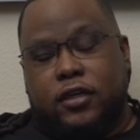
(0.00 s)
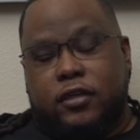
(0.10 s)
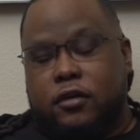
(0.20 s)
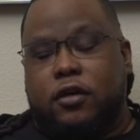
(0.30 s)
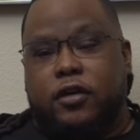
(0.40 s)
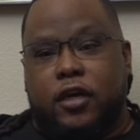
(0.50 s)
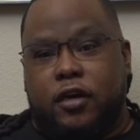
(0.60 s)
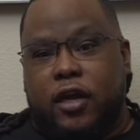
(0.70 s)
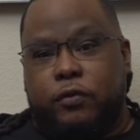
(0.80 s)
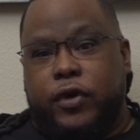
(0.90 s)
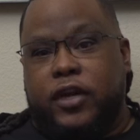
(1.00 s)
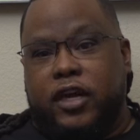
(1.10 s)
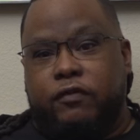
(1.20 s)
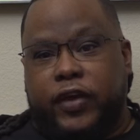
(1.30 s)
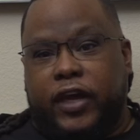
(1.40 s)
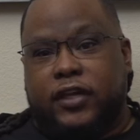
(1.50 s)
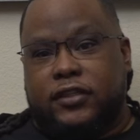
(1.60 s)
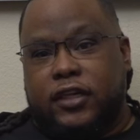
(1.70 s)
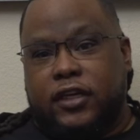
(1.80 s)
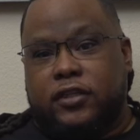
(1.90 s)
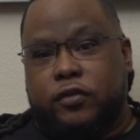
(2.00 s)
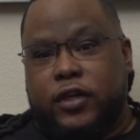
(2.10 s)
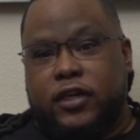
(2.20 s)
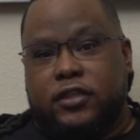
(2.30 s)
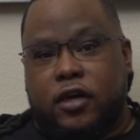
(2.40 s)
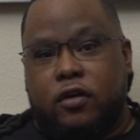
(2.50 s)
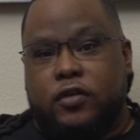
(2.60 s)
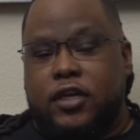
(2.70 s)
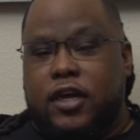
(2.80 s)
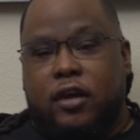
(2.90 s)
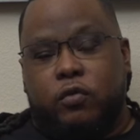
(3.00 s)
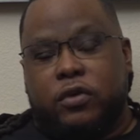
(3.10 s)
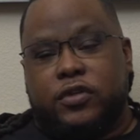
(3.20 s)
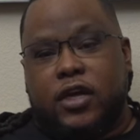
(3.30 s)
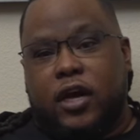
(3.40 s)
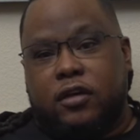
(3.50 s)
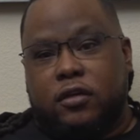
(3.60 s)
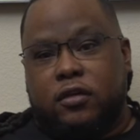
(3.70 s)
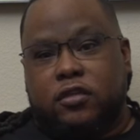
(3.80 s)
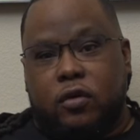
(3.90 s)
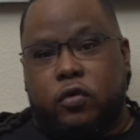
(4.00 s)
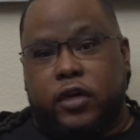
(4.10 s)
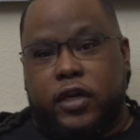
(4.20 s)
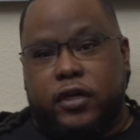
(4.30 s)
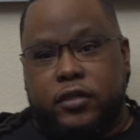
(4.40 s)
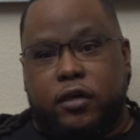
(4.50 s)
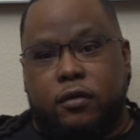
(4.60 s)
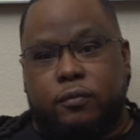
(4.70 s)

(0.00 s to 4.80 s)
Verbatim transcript: You know, yeah, they really advanced things on the East Coast, and we was kind of a little slower to catch up.